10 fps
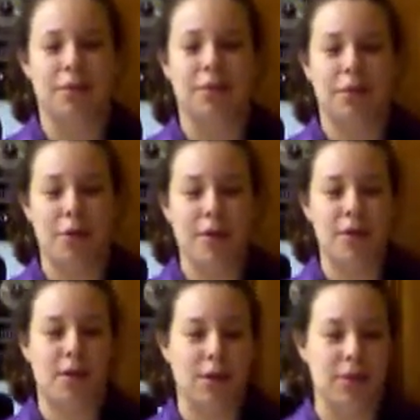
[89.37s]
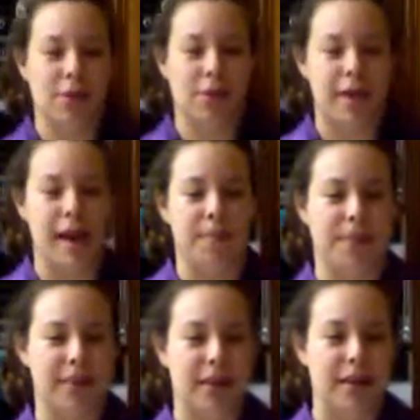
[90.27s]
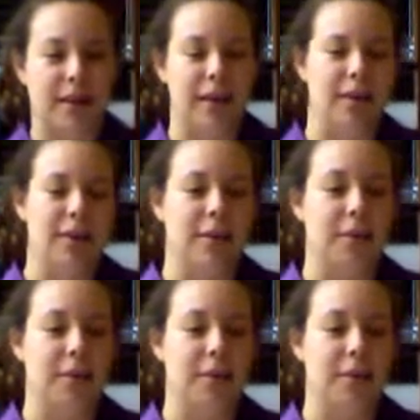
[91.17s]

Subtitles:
Romans called their cake placenta and used